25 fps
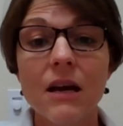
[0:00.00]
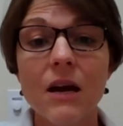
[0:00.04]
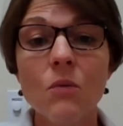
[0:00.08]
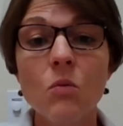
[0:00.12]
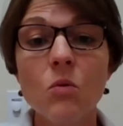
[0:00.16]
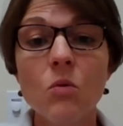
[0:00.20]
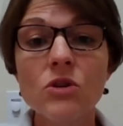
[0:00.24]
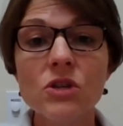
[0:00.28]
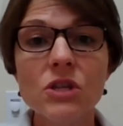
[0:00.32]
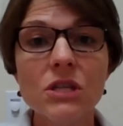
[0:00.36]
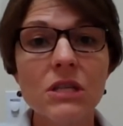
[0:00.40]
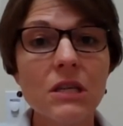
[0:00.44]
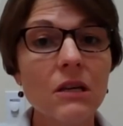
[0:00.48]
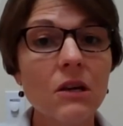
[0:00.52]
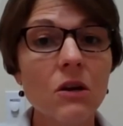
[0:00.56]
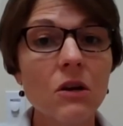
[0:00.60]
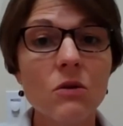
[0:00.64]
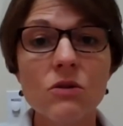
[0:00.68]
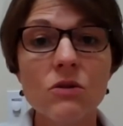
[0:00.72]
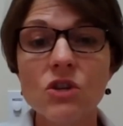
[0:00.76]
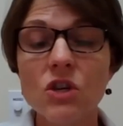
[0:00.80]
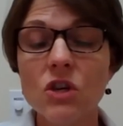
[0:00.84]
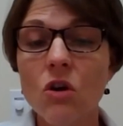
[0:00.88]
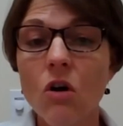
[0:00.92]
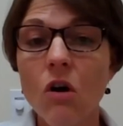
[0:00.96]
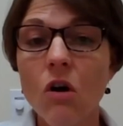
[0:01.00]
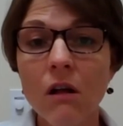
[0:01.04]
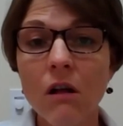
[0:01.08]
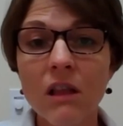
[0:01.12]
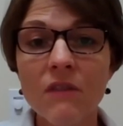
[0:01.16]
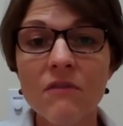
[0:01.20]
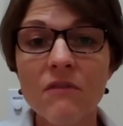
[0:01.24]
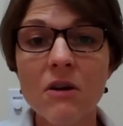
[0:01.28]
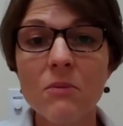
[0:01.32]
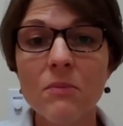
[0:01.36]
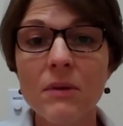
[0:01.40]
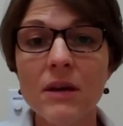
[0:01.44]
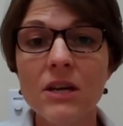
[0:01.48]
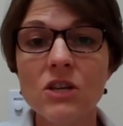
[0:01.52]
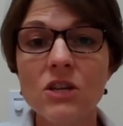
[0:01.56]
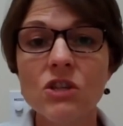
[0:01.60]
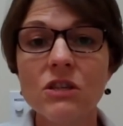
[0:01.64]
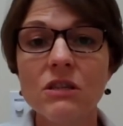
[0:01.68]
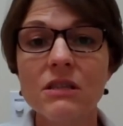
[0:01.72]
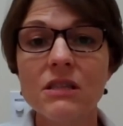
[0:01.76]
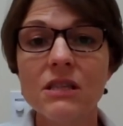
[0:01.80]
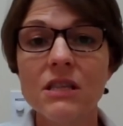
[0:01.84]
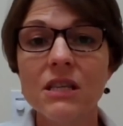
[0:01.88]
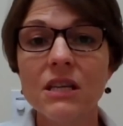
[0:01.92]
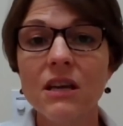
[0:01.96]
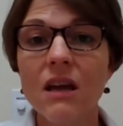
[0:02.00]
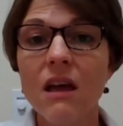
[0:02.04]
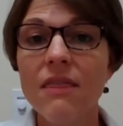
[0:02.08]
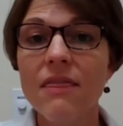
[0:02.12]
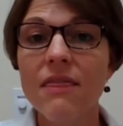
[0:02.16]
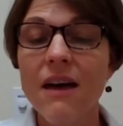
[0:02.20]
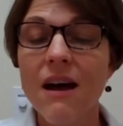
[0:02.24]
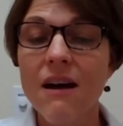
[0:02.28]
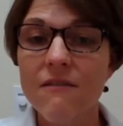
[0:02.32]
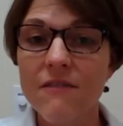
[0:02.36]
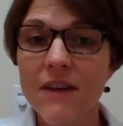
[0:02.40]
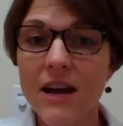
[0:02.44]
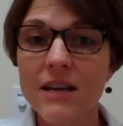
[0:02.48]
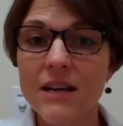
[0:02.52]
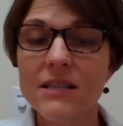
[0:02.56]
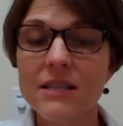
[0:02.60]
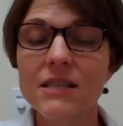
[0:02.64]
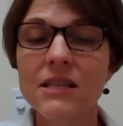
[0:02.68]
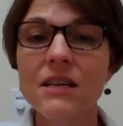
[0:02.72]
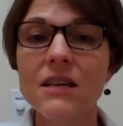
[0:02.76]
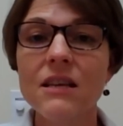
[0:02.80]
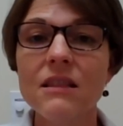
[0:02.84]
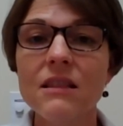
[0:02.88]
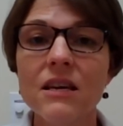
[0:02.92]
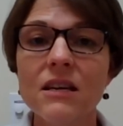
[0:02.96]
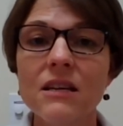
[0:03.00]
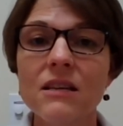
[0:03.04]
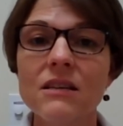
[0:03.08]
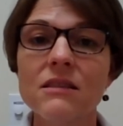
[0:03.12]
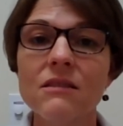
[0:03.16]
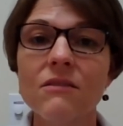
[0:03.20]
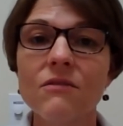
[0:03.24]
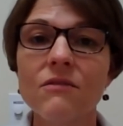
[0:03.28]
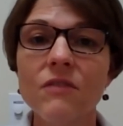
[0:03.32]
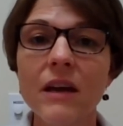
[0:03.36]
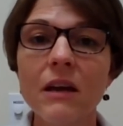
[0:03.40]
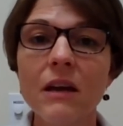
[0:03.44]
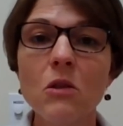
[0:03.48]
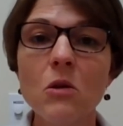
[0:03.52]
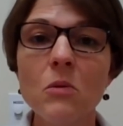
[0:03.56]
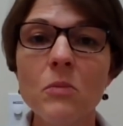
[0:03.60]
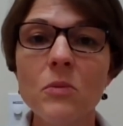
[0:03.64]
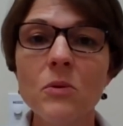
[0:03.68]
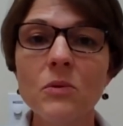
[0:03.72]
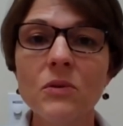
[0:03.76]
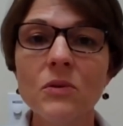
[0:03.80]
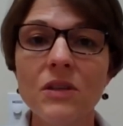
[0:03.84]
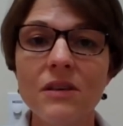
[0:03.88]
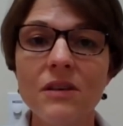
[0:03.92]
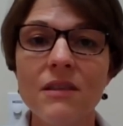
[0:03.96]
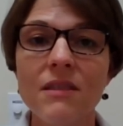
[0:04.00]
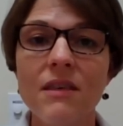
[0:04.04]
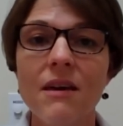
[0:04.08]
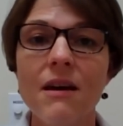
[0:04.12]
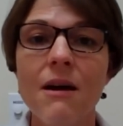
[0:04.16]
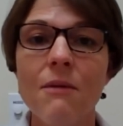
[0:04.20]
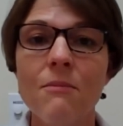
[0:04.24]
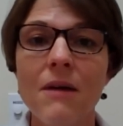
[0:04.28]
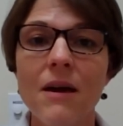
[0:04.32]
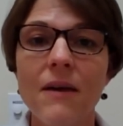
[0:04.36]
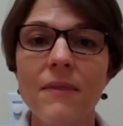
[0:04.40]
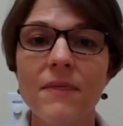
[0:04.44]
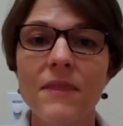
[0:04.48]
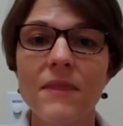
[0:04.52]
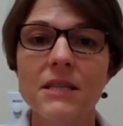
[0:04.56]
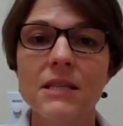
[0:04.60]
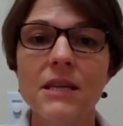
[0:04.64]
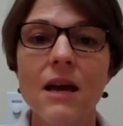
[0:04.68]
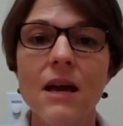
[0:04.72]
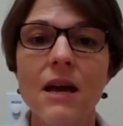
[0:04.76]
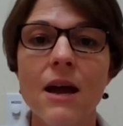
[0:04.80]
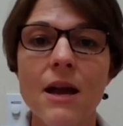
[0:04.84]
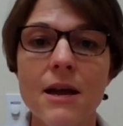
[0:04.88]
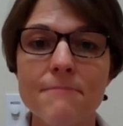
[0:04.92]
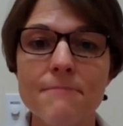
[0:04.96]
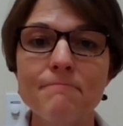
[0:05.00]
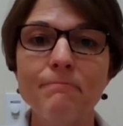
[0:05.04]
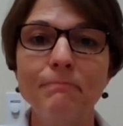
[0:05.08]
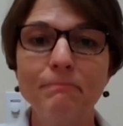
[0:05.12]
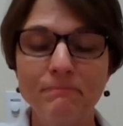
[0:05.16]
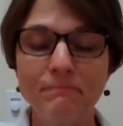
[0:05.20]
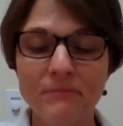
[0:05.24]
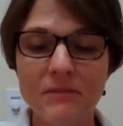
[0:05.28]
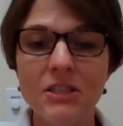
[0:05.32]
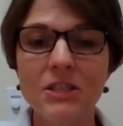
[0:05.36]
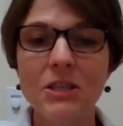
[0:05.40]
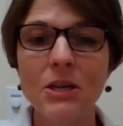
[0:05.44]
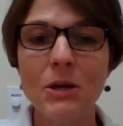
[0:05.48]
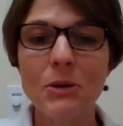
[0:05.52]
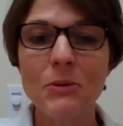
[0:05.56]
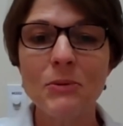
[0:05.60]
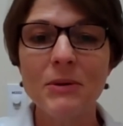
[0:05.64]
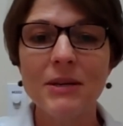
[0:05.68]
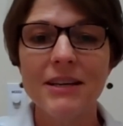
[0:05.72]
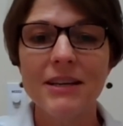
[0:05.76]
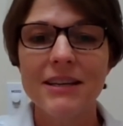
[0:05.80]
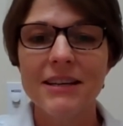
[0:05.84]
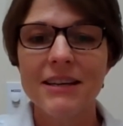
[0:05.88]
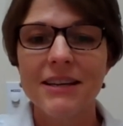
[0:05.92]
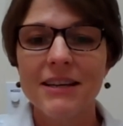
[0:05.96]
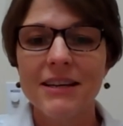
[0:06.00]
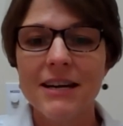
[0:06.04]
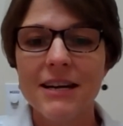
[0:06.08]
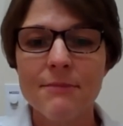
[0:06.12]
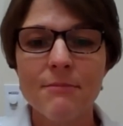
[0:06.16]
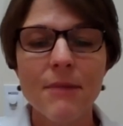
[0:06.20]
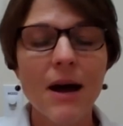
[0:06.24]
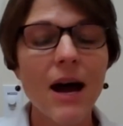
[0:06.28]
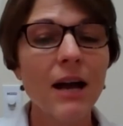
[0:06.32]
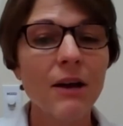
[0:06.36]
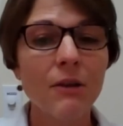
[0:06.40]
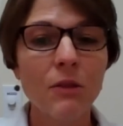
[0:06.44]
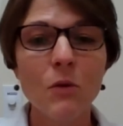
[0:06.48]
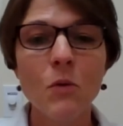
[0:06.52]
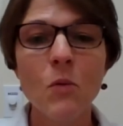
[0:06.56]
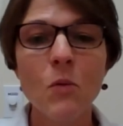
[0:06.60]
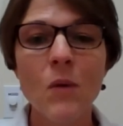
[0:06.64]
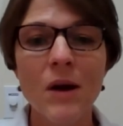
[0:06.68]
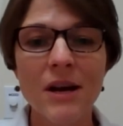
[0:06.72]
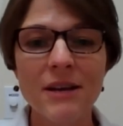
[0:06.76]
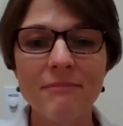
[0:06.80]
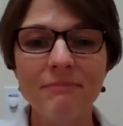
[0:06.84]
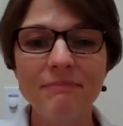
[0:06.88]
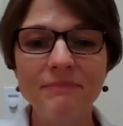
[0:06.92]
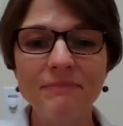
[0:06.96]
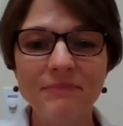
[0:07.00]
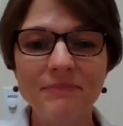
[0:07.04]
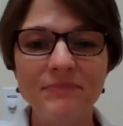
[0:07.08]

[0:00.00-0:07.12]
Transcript: We're just encouraging all of our patients to get that vaccine that is available to them at the time. So either one.